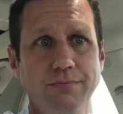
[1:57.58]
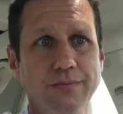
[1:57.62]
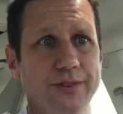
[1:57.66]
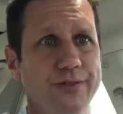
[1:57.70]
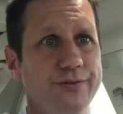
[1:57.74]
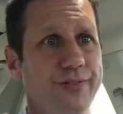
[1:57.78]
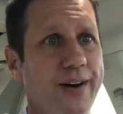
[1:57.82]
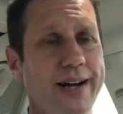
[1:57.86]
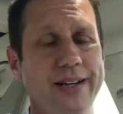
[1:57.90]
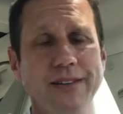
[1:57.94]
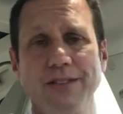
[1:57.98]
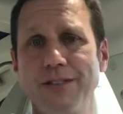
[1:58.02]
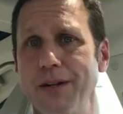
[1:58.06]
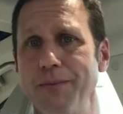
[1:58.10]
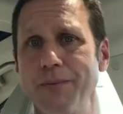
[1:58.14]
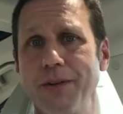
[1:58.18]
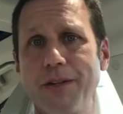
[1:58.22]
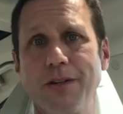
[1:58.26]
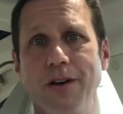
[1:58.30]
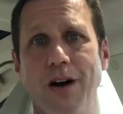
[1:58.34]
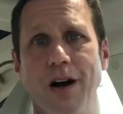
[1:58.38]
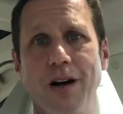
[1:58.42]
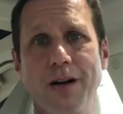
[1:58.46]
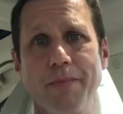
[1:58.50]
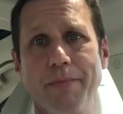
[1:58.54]
find something
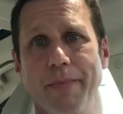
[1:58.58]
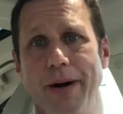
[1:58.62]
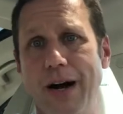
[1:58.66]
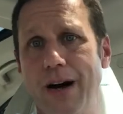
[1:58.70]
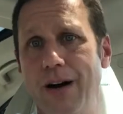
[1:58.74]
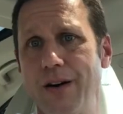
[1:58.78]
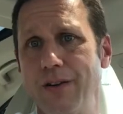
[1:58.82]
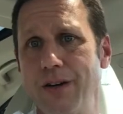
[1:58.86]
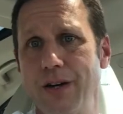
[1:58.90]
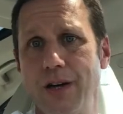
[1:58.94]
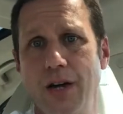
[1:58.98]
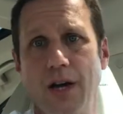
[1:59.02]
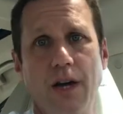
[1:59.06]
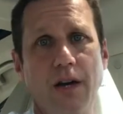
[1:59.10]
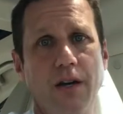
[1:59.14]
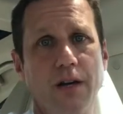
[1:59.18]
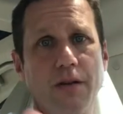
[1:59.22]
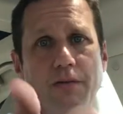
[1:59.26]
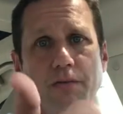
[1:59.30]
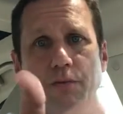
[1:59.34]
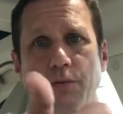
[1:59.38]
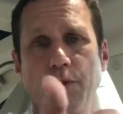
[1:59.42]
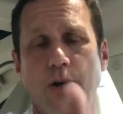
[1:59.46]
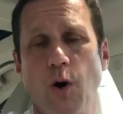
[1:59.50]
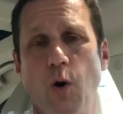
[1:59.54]
to talk about,
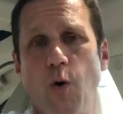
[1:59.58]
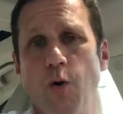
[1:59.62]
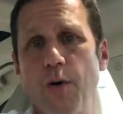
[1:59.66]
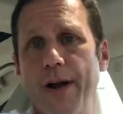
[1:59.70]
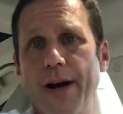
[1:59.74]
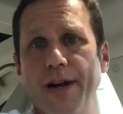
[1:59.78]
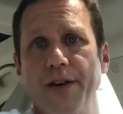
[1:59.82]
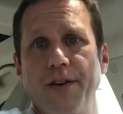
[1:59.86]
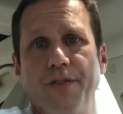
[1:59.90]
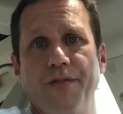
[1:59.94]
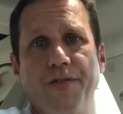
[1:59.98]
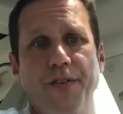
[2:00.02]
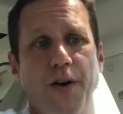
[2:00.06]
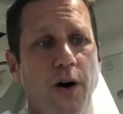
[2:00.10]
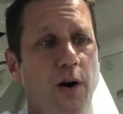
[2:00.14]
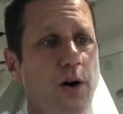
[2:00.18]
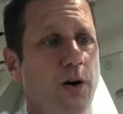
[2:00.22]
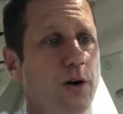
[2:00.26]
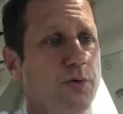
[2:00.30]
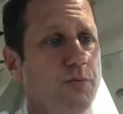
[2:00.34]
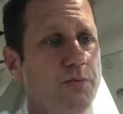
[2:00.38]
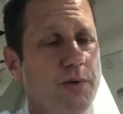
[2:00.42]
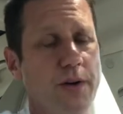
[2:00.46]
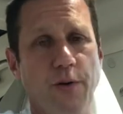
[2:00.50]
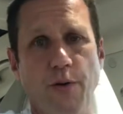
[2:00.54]
record on your
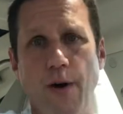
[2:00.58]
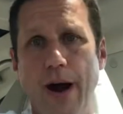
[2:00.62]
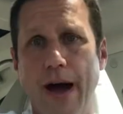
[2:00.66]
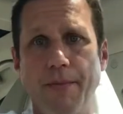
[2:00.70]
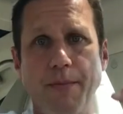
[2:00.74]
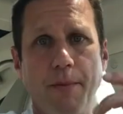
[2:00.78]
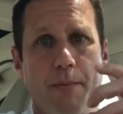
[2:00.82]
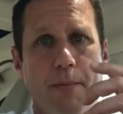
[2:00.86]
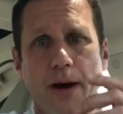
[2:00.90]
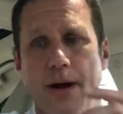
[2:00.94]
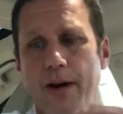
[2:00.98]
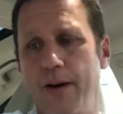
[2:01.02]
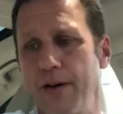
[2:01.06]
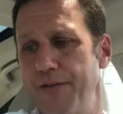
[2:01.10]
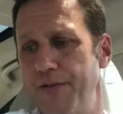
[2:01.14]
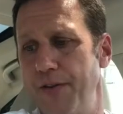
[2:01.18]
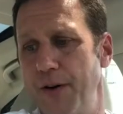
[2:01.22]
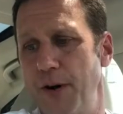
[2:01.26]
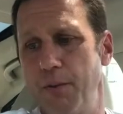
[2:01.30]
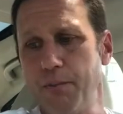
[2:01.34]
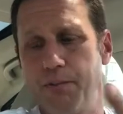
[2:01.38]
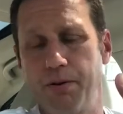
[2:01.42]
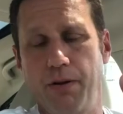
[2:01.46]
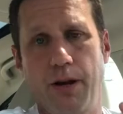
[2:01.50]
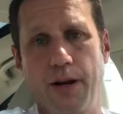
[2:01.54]
phone, grab a
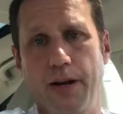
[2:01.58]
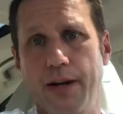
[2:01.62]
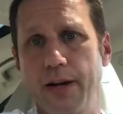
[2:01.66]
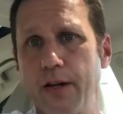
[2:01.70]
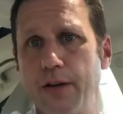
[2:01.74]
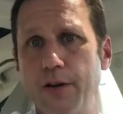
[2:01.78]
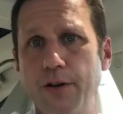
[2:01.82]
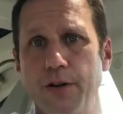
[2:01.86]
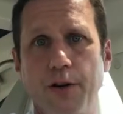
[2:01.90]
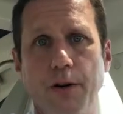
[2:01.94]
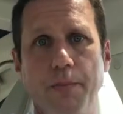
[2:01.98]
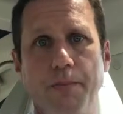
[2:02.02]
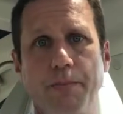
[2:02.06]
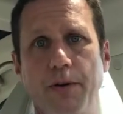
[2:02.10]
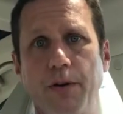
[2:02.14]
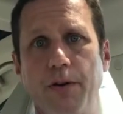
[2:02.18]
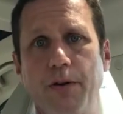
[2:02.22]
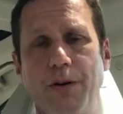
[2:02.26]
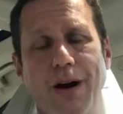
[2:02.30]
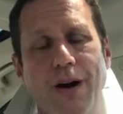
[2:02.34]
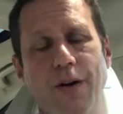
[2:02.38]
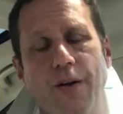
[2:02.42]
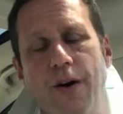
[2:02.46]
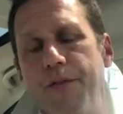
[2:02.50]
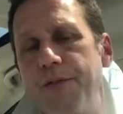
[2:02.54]
microphone, plug it into your
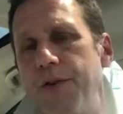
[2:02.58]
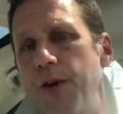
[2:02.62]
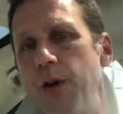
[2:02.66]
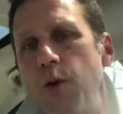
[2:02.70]
computer, however